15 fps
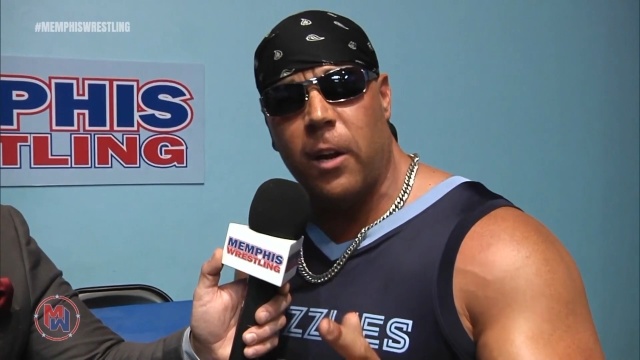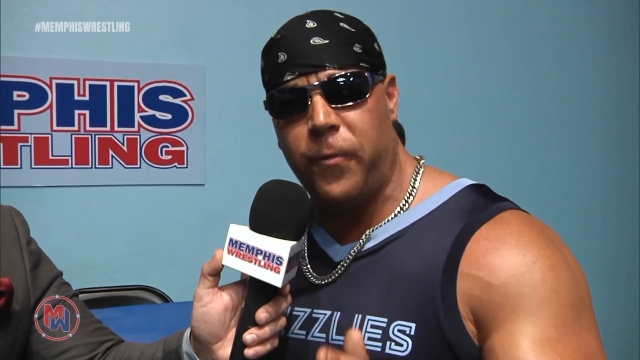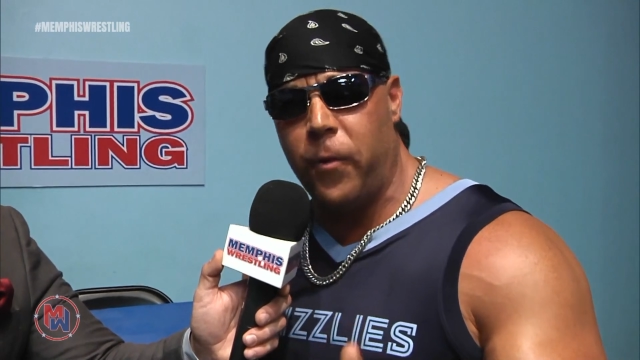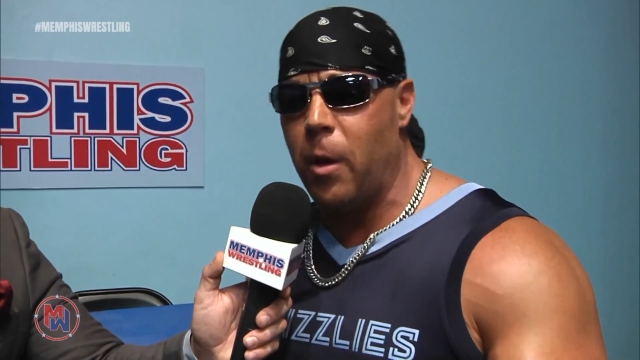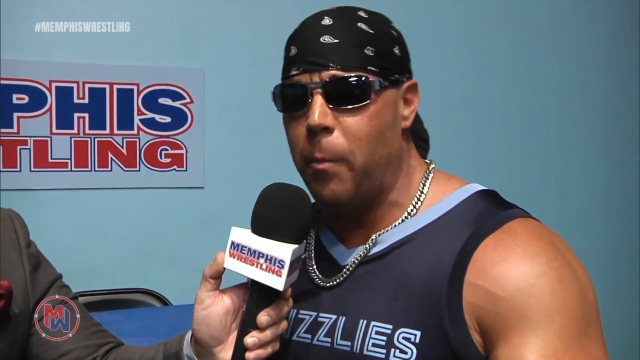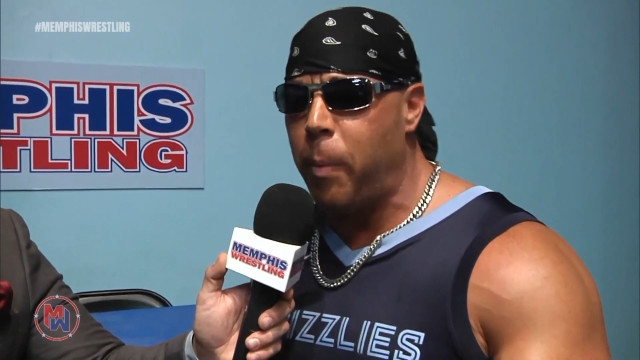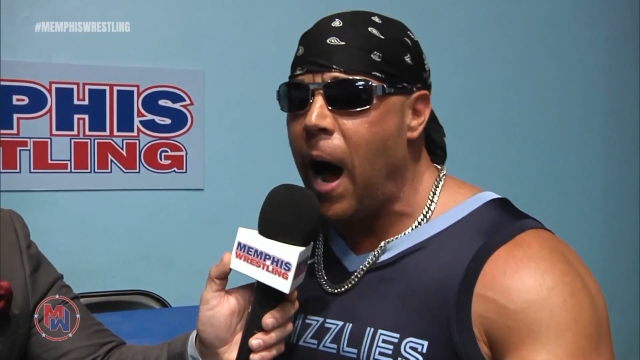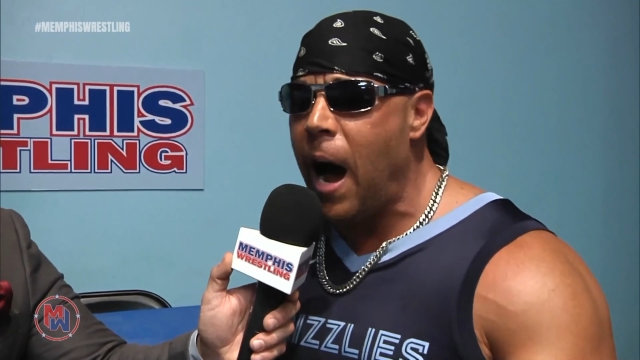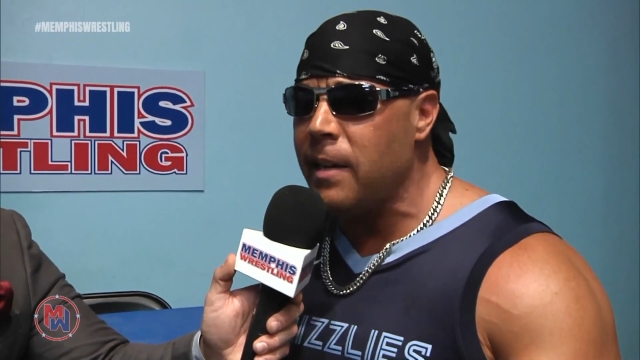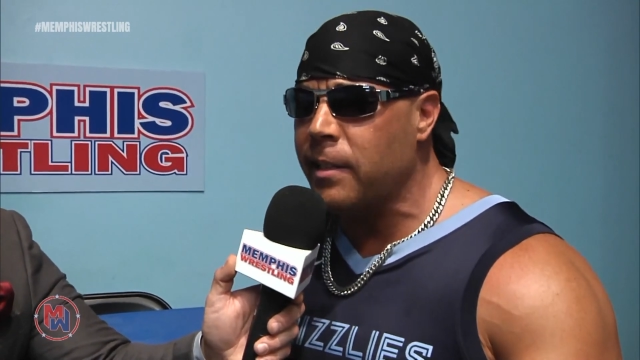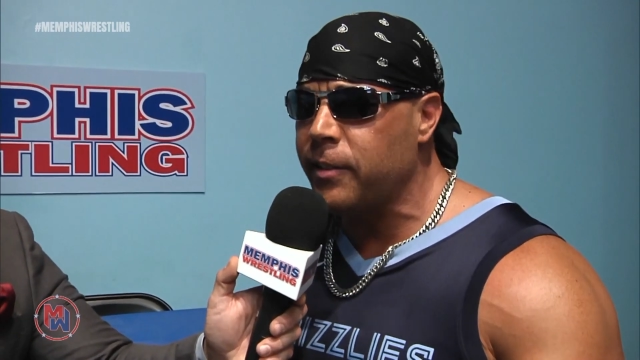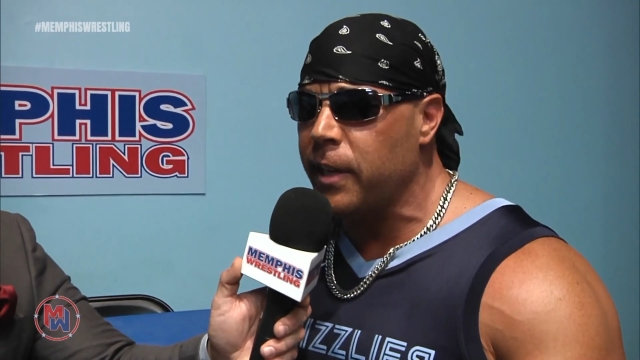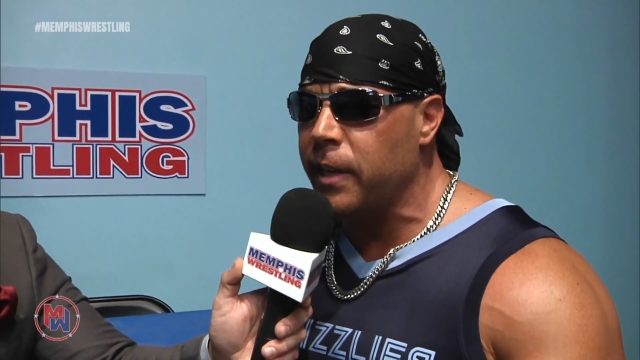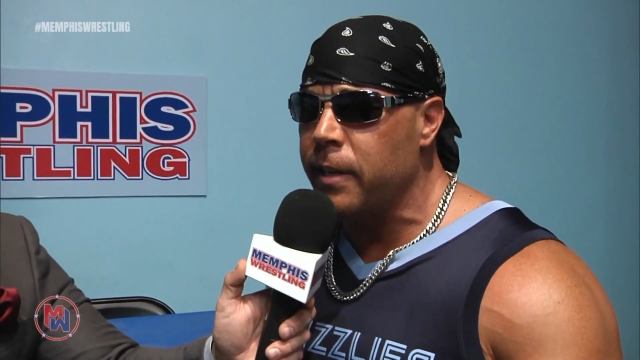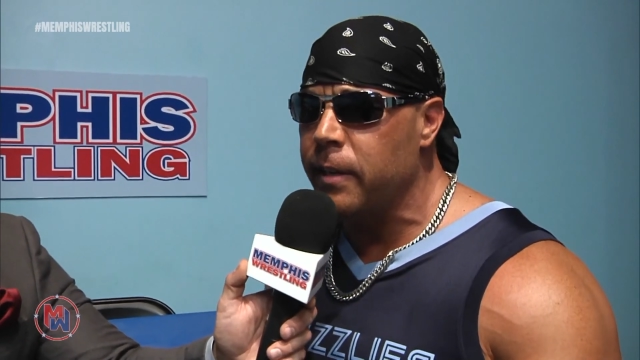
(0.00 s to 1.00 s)
for the
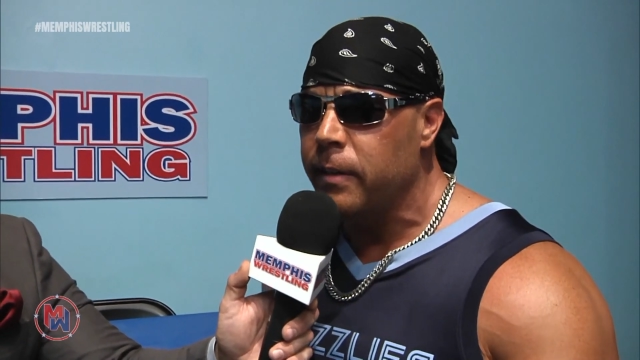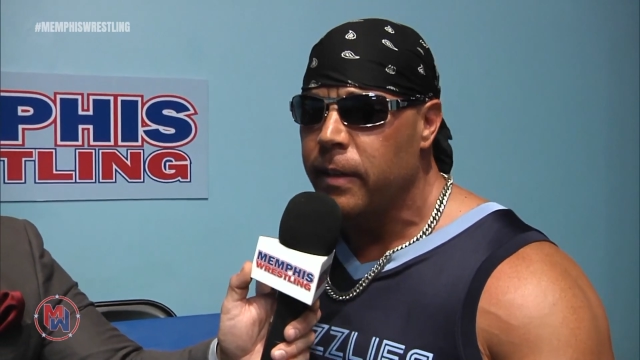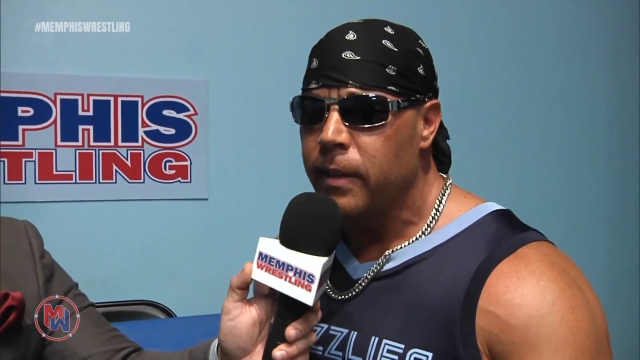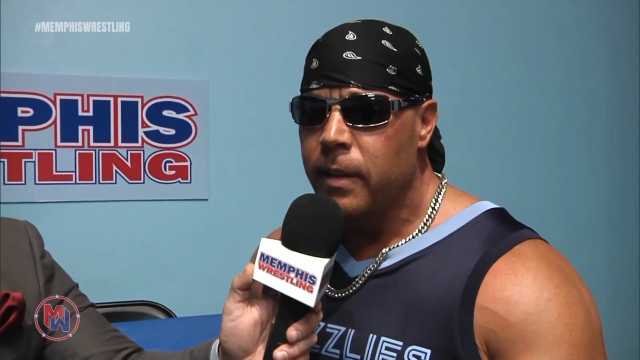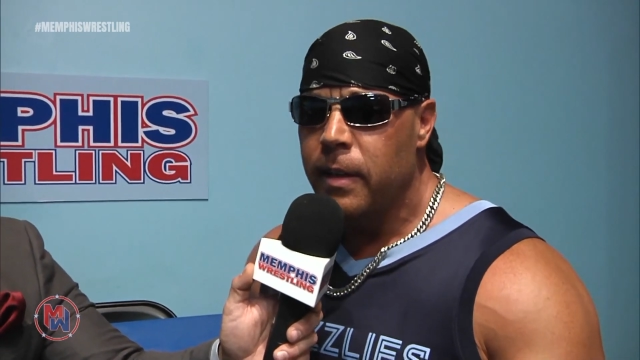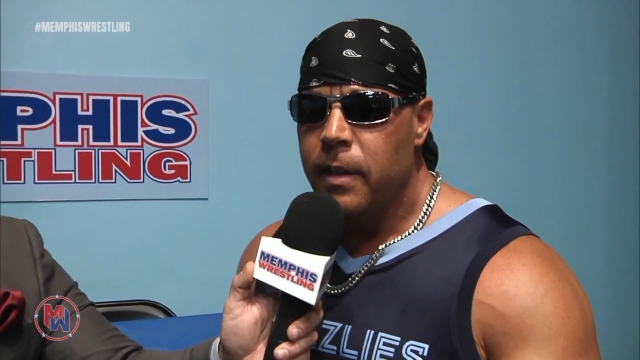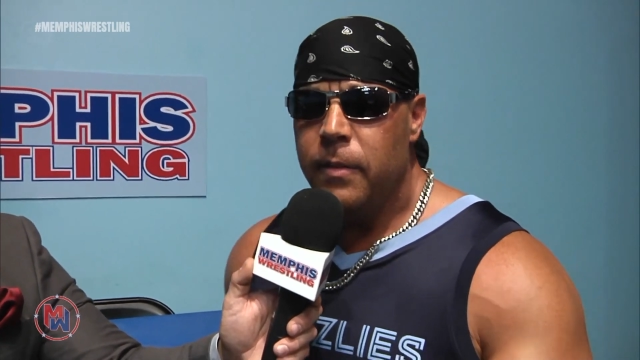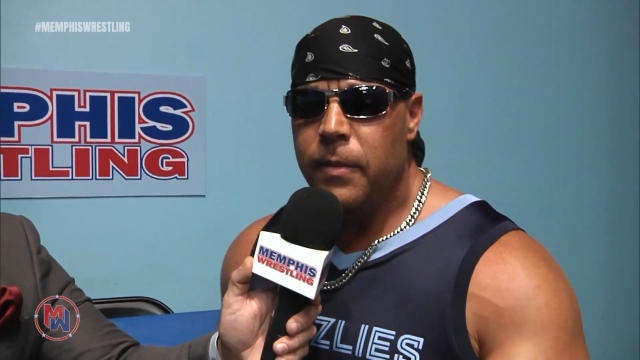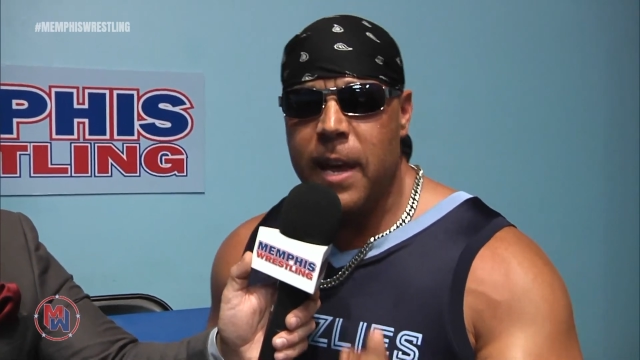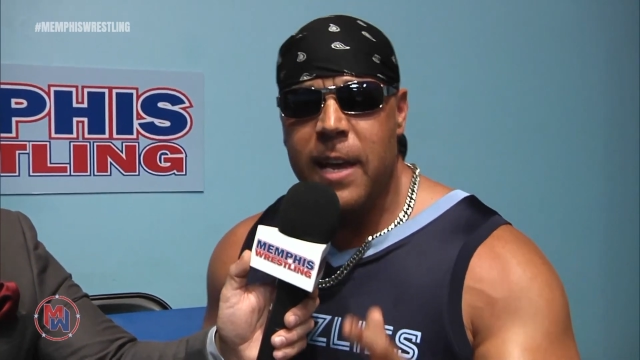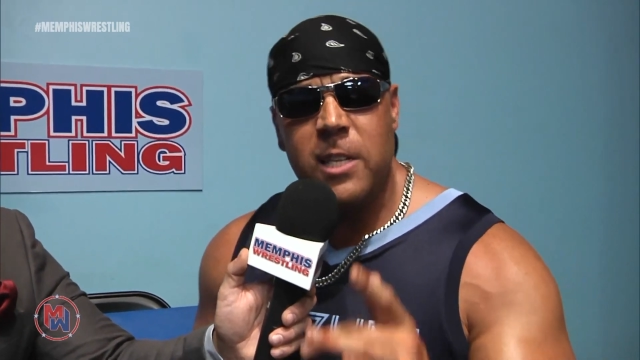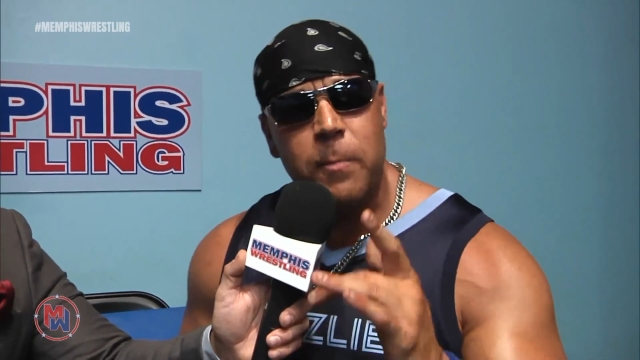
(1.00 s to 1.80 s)
Posse. This